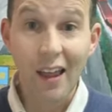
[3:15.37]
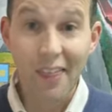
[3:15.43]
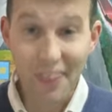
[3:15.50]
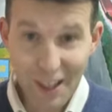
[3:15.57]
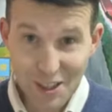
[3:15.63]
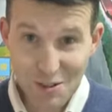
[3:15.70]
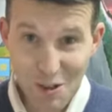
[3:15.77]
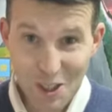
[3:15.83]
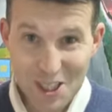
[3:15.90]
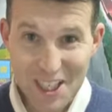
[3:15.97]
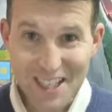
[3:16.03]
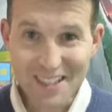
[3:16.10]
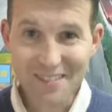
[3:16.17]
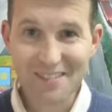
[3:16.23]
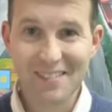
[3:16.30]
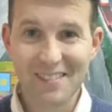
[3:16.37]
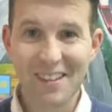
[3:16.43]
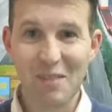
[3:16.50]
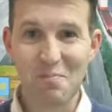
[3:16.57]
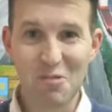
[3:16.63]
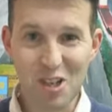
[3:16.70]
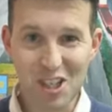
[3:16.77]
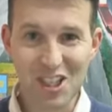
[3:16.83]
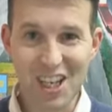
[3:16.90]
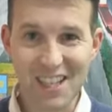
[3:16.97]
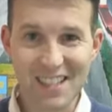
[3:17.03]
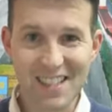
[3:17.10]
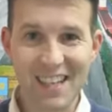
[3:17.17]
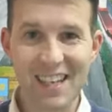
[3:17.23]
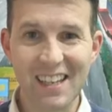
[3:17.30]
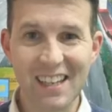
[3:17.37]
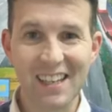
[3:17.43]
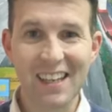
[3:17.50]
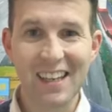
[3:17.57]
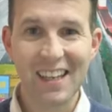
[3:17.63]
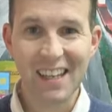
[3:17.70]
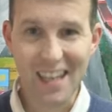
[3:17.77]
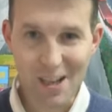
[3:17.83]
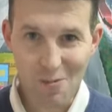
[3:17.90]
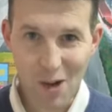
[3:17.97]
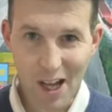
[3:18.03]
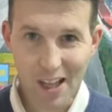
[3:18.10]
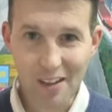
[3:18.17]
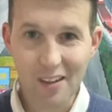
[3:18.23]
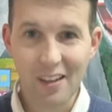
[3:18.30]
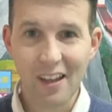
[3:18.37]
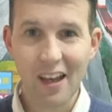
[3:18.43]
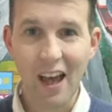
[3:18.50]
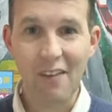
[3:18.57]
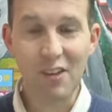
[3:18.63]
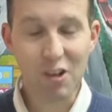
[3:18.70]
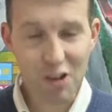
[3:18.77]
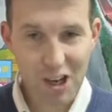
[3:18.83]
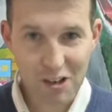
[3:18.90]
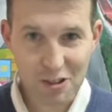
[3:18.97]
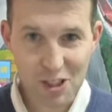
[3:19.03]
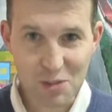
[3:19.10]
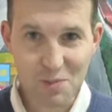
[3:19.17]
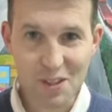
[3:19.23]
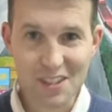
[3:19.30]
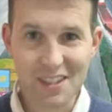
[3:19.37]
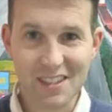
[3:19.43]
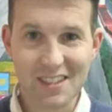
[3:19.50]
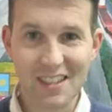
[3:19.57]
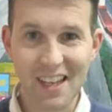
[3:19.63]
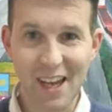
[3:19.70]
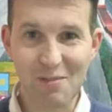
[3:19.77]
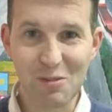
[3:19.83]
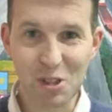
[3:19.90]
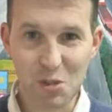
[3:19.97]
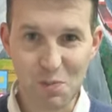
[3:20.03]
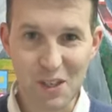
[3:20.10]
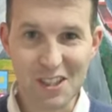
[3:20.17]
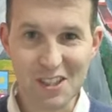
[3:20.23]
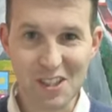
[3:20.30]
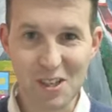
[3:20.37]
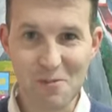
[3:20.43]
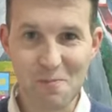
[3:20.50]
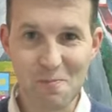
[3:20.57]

Thanks for watching. Appreciate it. Keep well, have a great Christmas, and we'll speak soon.